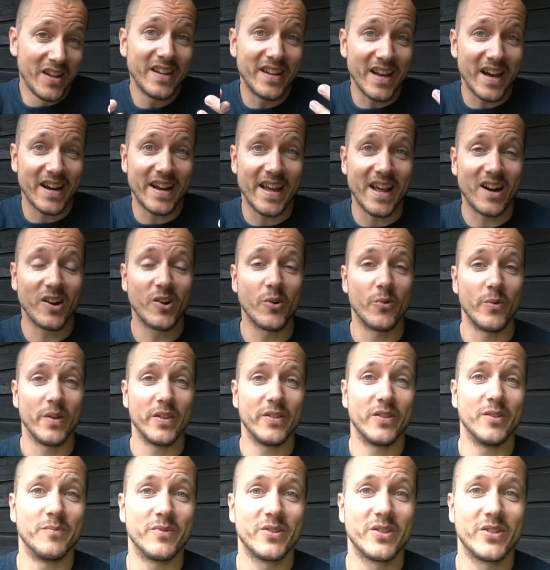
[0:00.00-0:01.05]
got
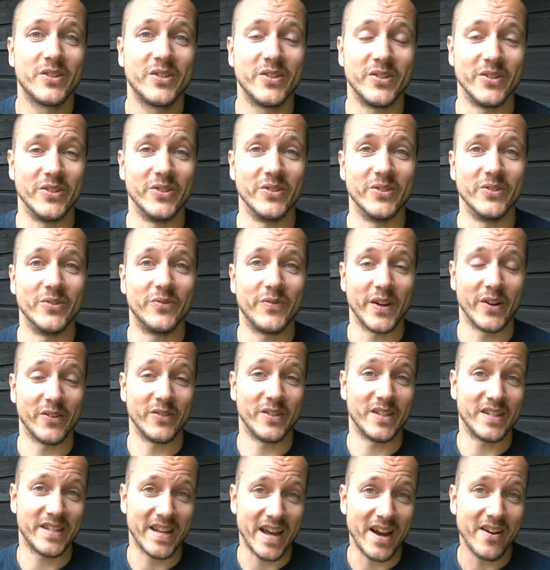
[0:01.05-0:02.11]
algorithms to figure
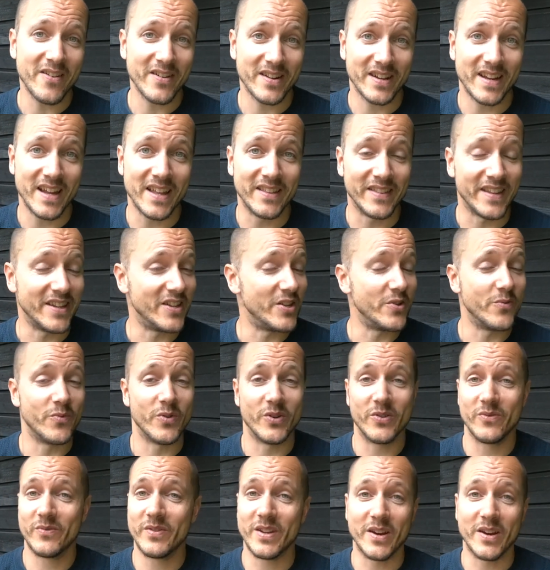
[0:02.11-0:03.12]
this out, and then you would